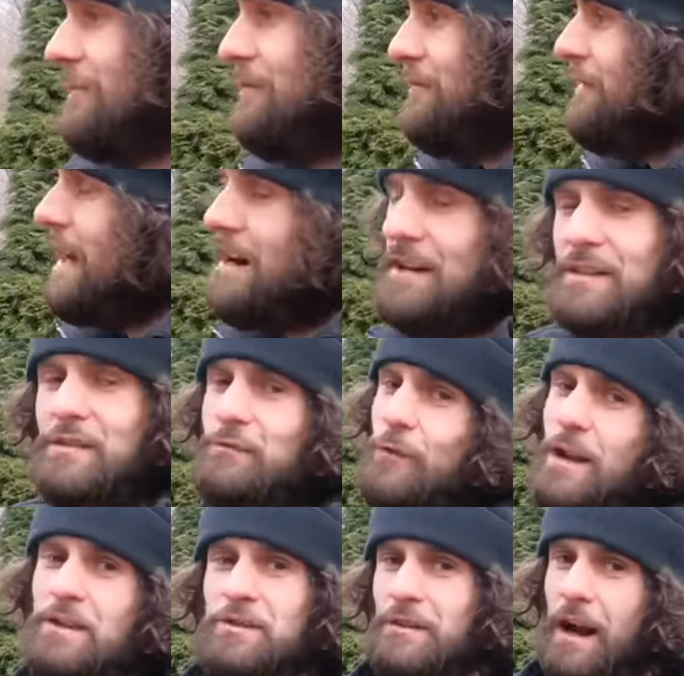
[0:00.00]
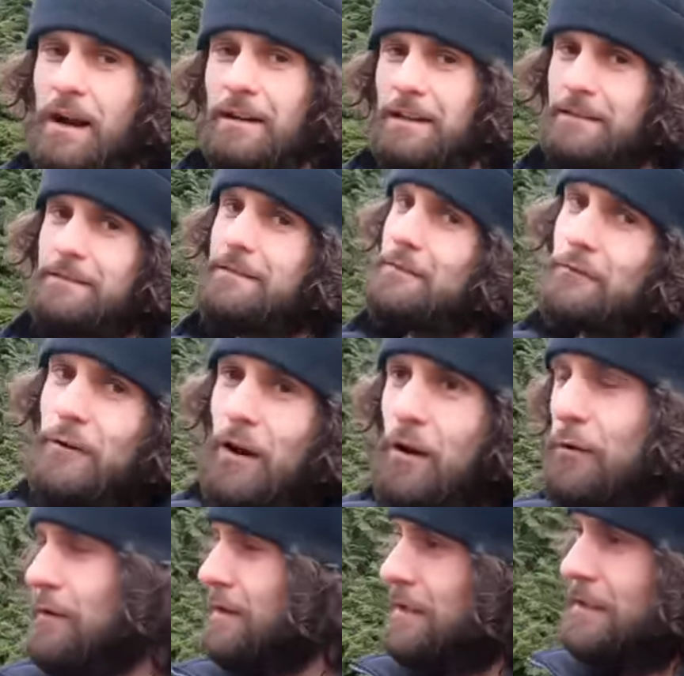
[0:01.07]
very strange target, you
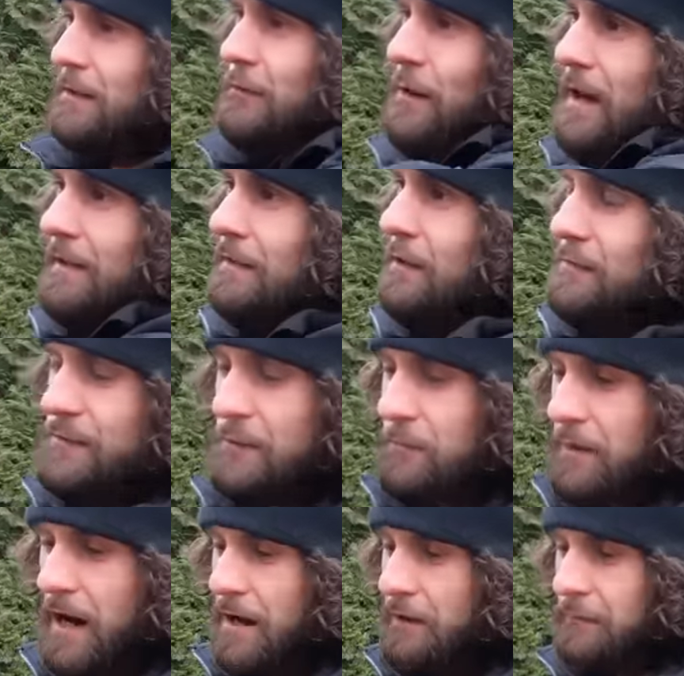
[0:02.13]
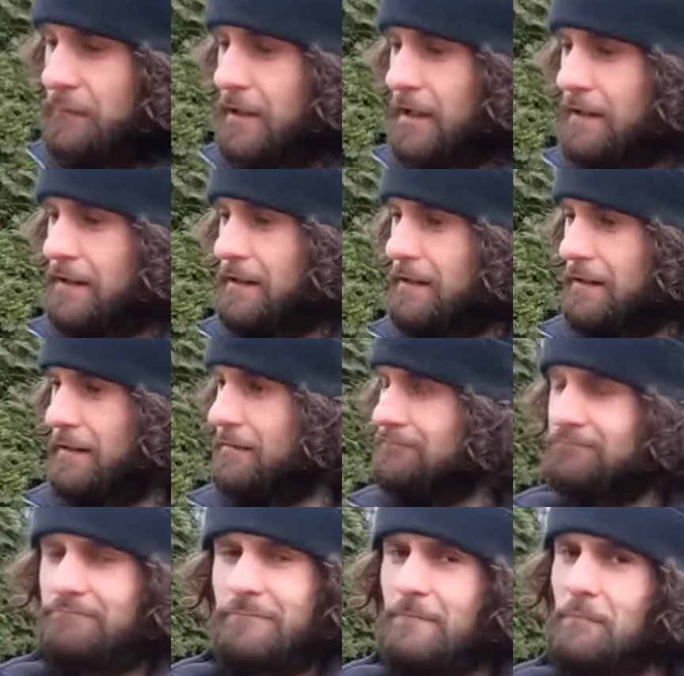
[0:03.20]
know, you had some kind of like a
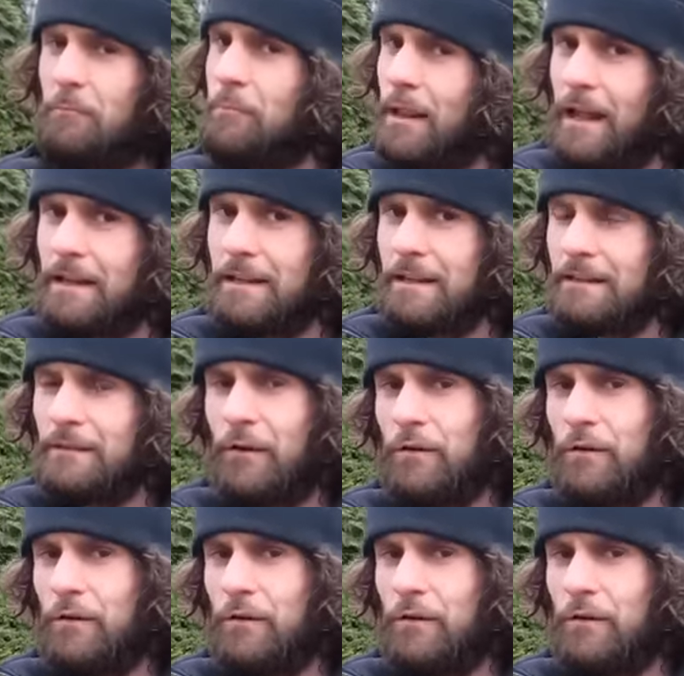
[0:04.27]
blanket